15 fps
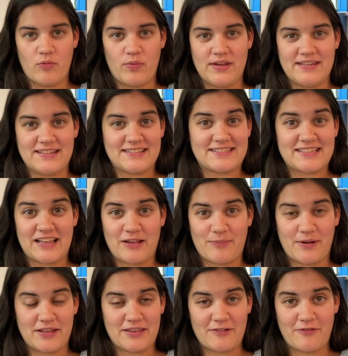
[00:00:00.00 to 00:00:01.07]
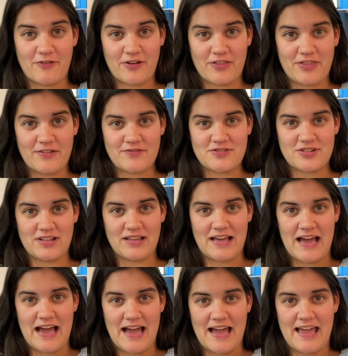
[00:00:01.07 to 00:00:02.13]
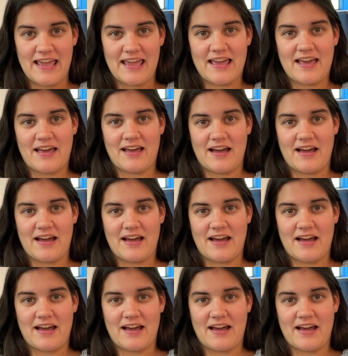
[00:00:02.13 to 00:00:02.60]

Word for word: we did celebrate the 4th of July.